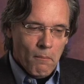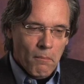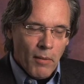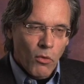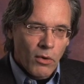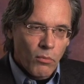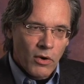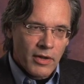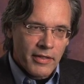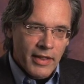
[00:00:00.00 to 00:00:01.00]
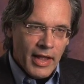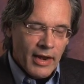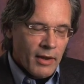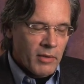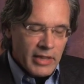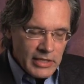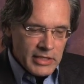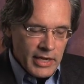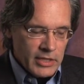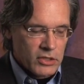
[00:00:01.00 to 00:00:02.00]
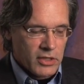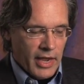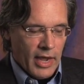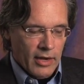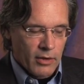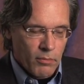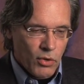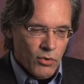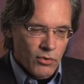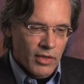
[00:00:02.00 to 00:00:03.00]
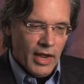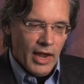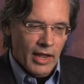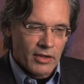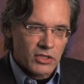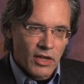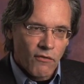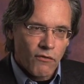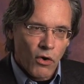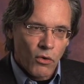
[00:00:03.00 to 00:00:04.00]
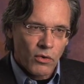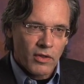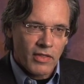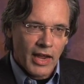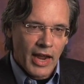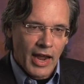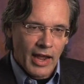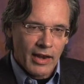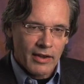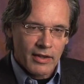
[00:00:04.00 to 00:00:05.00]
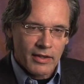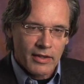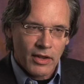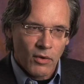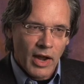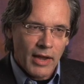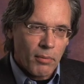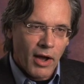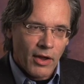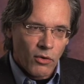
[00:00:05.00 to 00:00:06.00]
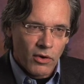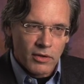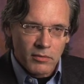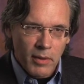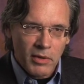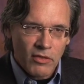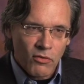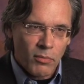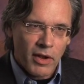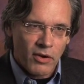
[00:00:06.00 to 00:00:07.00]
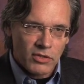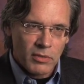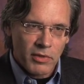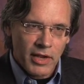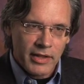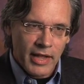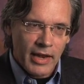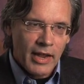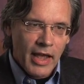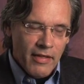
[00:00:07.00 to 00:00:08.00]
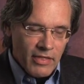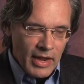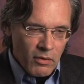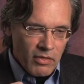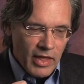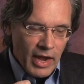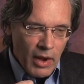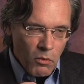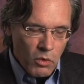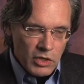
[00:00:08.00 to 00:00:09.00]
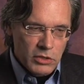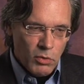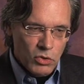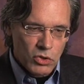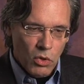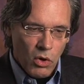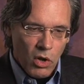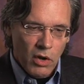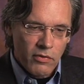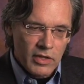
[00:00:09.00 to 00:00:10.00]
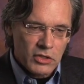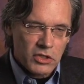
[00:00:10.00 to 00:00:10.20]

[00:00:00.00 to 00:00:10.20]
But more importantly than that, I mean, these kids, they had a computer, they had a cell phone, they had an iPod or an MP3 player or something like that. They were exposed to all of this